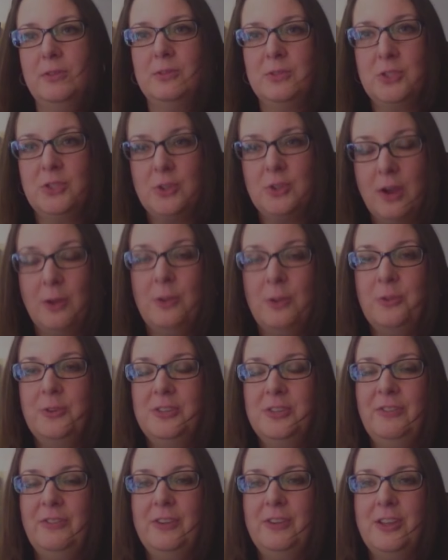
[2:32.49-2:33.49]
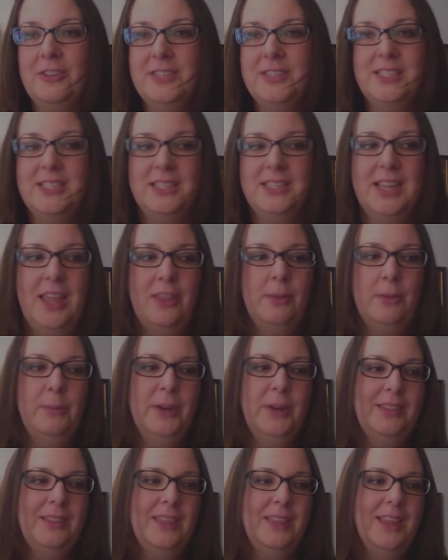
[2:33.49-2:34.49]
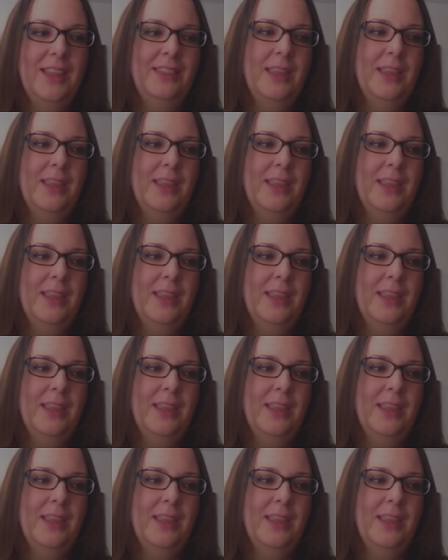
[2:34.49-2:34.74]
struggle through difficulties together, but at the end